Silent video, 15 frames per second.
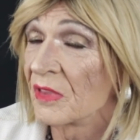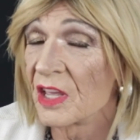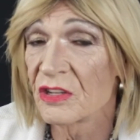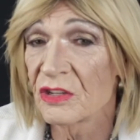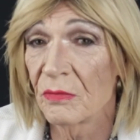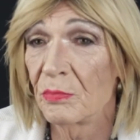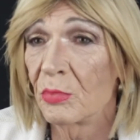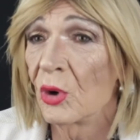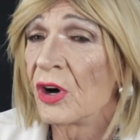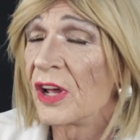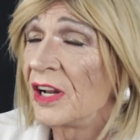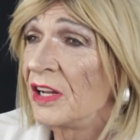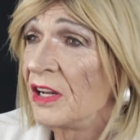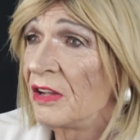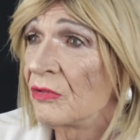It's a
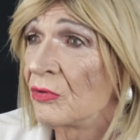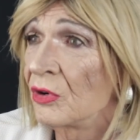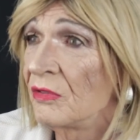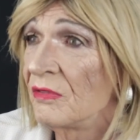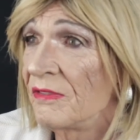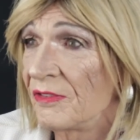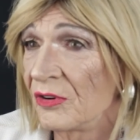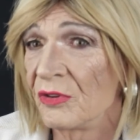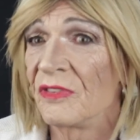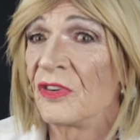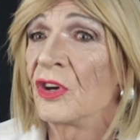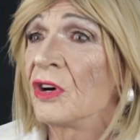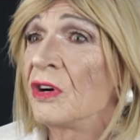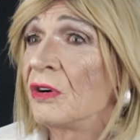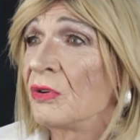brightly lit room full
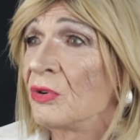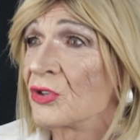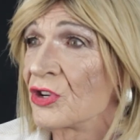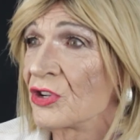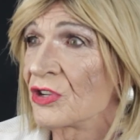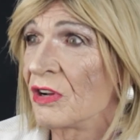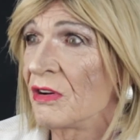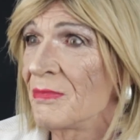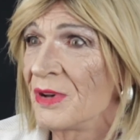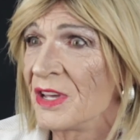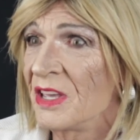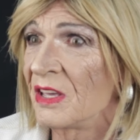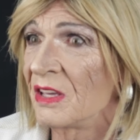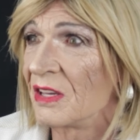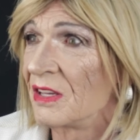of girls just like
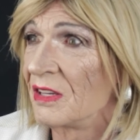me.